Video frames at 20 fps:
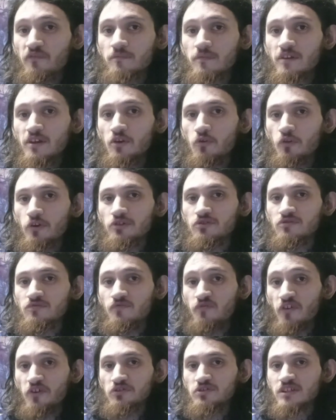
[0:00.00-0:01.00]
the
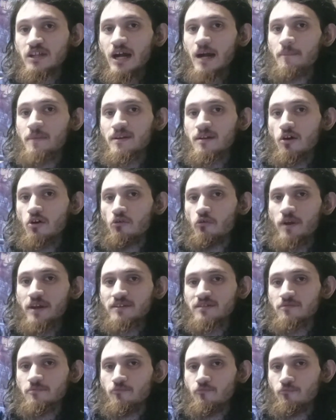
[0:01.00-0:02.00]
first comment all the way
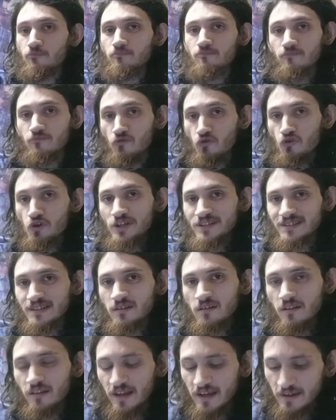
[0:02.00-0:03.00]
to
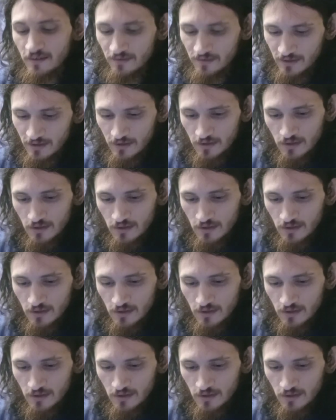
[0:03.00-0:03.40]
recently.